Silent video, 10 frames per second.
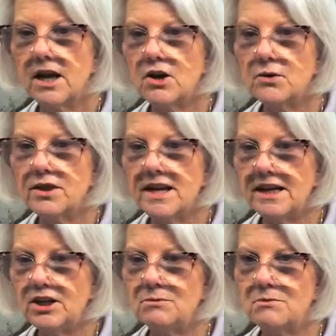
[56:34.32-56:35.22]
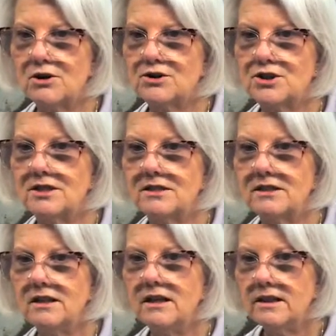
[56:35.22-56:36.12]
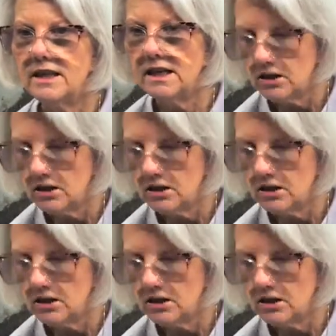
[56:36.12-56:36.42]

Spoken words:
Oh, thank you, Marsha. Thank